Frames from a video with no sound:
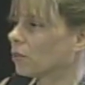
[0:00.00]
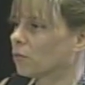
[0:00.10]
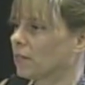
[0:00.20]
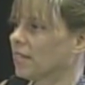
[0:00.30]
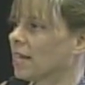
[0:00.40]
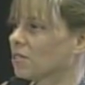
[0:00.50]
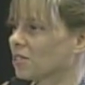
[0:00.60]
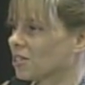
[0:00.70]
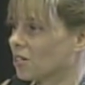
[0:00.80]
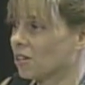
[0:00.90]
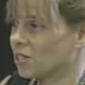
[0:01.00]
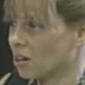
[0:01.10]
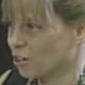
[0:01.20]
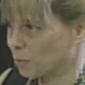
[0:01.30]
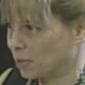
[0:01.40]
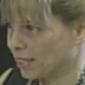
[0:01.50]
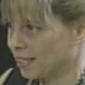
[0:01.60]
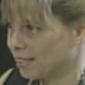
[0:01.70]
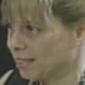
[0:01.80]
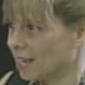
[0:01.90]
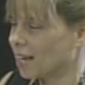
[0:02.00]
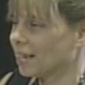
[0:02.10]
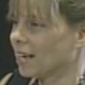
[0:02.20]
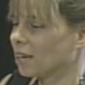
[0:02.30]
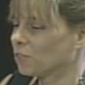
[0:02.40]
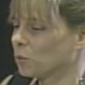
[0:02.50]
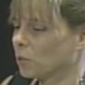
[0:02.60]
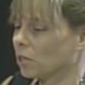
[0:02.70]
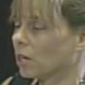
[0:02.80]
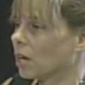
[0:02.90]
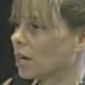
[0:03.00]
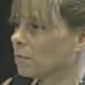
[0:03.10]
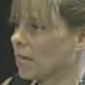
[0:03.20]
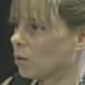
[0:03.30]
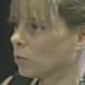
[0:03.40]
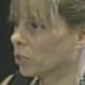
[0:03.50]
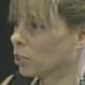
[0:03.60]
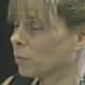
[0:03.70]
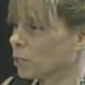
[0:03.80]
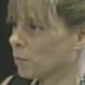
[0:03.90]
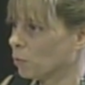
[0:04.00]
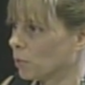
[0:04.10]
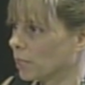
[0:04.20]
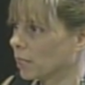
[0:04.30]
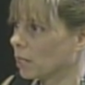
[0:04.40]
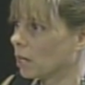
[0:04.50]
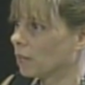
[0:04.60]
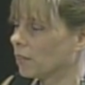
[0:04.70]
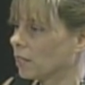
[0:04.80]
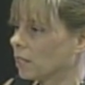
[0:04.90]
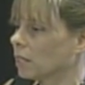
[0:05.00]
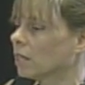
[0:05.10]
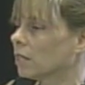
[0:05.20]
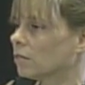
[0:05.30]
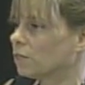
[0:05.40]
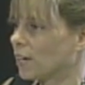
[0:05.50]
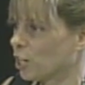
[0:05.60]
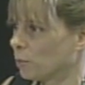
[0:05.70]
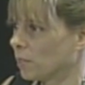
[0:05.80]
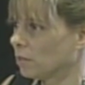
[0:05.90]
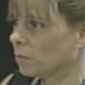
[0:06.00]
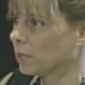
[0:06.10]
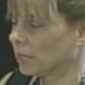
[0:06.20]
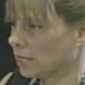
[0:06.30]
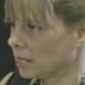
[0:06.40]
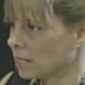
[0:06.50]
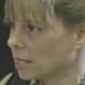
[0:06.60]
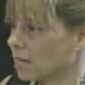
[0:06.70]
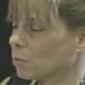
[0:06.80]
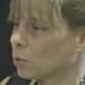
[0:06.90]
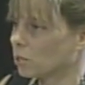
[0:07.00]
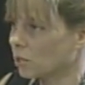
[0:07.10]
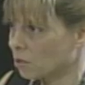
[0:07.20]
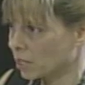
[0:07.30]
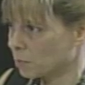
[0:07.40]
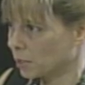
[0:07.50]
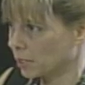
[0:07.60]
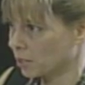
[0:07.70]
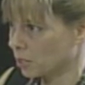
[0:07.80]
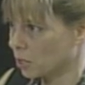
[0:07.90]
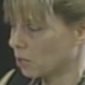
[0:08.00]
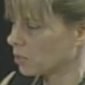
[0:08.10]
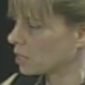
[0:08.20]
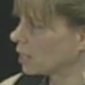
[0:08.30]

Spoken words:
3,000 stars are completed. We're going to be working on the firemen, police, and Port Authority police stars.